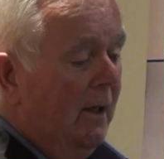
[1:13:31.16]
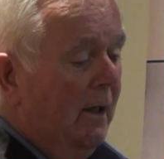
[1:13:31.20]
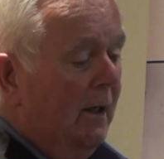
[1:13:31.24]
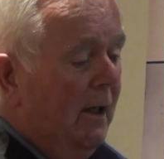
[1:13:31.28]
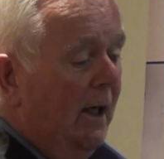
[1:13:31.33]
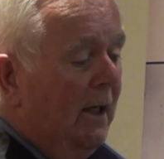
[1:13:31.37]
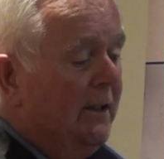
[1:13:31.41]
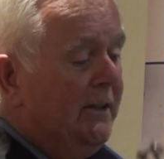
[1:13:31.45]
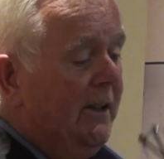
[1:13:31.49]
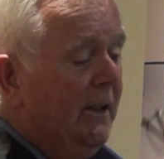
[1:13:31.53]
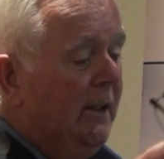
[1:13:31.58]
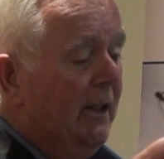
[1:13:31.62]

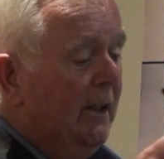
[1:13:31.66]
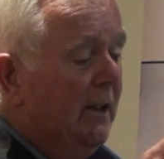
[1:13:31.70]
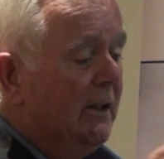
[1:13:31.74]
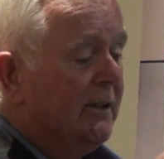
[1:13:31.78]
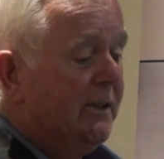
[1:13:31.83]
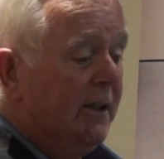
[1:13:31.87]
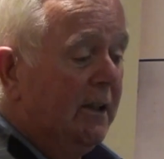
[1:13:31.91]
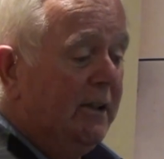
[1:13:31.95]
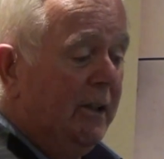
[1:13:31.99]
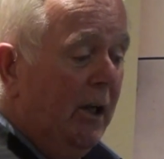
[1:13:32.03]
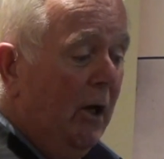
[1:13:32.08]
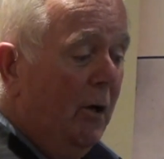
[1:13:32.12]
As he nears
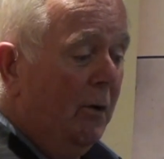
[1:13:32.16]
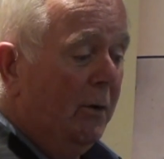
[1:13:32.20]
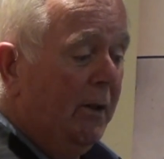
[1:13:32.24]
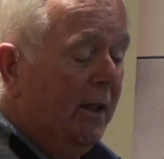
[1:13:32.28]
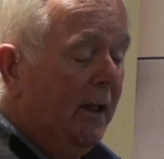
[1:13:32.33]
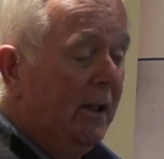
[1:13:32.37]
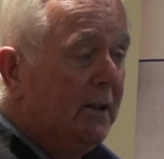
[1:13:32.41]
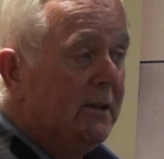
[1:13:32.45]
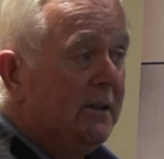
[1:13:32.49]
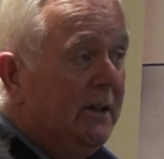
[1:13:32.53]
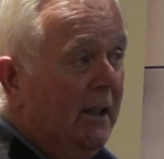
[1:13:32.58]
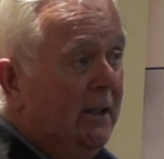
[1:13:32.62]
the town, he
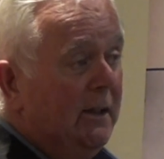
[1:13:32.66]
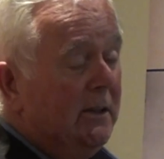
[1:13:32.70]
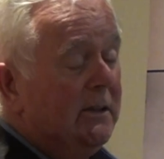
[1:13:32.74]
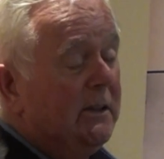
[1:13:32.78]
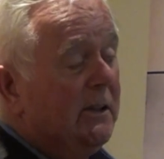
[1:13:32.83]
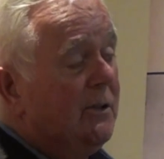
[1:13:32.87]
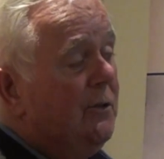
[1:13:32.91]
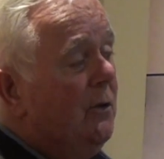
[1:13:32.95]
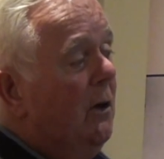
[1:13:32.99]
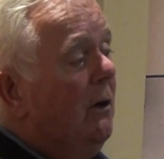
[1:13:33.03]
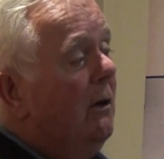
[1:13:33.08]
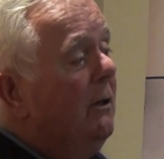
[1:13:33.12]
can see the
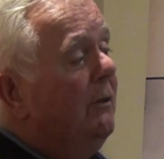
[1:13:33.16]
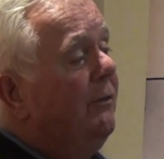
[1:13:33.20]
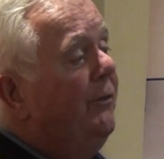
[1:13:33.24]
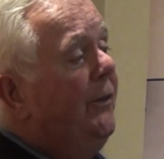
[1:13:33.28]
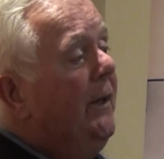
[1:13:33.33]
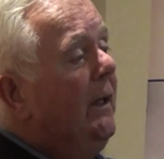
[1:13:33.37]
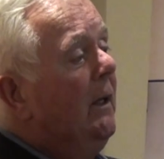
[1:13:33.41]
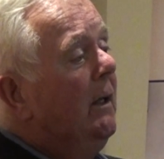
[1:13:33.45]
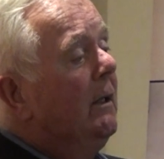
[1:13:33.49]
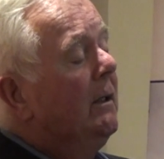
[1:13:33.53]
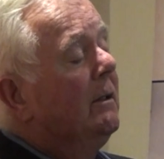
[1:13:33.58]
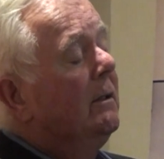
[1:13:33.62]

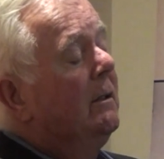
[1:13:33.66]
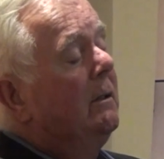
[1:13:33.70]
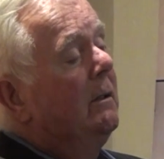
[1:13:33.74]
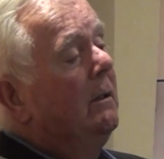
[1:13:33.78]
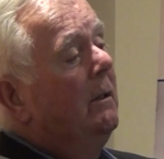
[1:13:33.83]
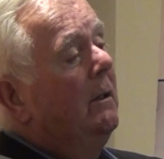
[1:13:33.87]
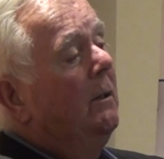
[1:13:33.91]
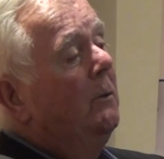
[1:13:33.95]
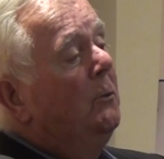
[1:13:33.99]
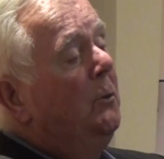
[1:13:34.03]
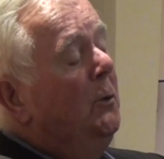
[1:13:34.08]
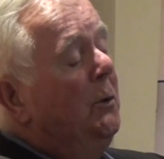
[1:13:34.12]
straw-filled
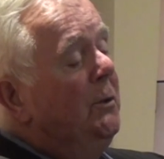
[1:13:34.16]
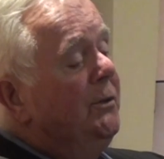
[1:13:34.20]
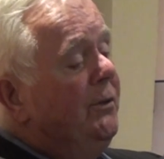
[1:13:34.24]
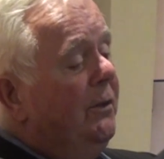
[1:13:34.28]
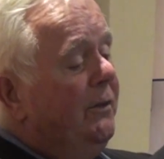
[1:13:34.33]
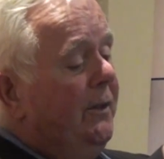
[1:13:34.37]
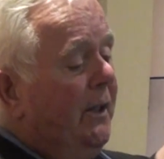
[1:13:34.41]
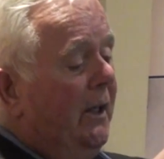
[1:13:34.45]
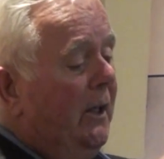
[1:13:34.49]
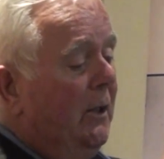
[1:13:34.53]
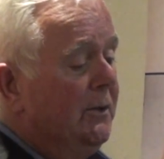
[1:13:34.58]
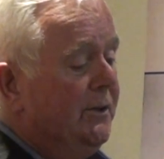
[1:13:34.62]
roofs of
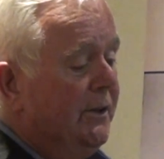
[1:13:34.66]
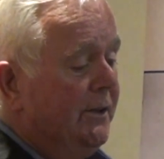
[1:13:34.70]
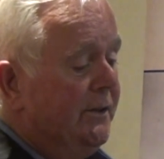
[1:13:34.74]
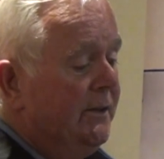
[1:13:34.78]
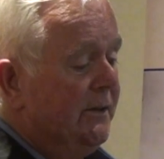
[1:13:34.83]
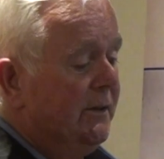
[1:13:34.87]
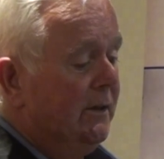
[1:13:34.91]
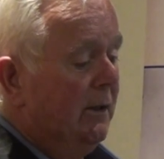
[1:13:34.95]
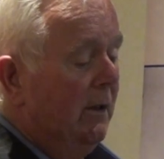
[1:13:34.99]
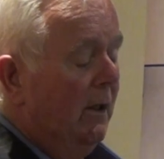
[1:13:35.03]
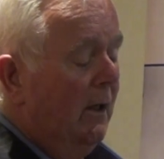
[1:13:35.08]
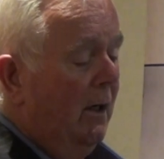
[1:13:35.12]
the
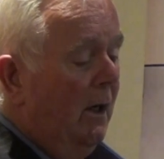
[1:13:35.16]
houses.